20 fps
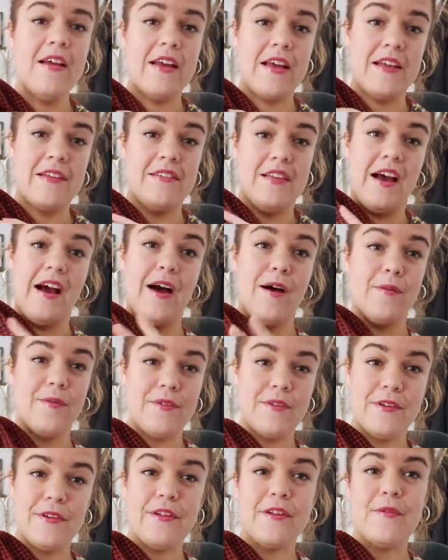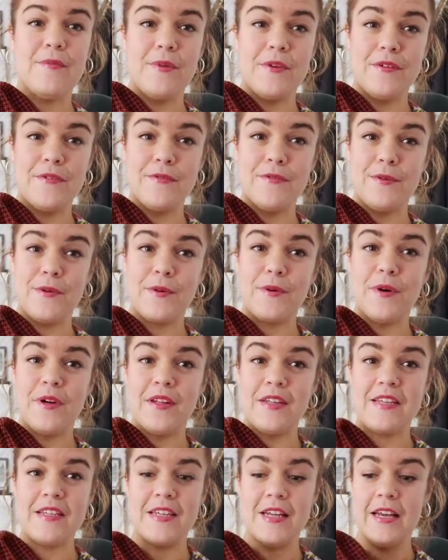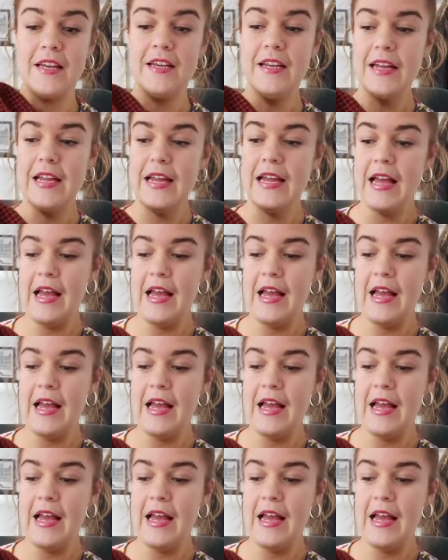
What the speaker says: It's absolutely beautiful quality.